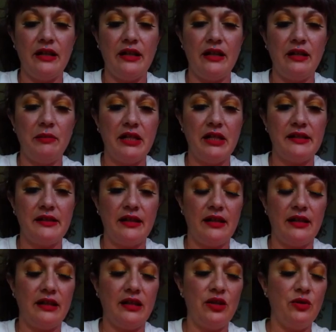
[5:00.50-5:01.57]
telling me, it's
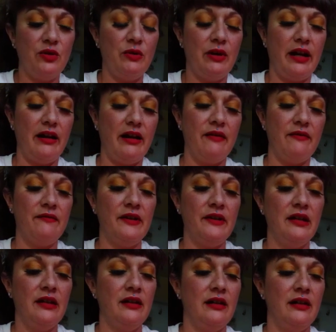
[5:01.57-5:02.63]
like you have...
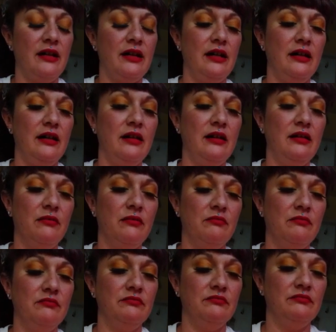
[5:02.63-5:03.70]

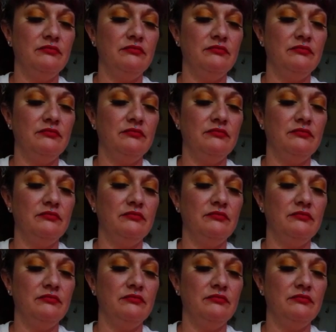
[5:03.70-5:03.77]
Um,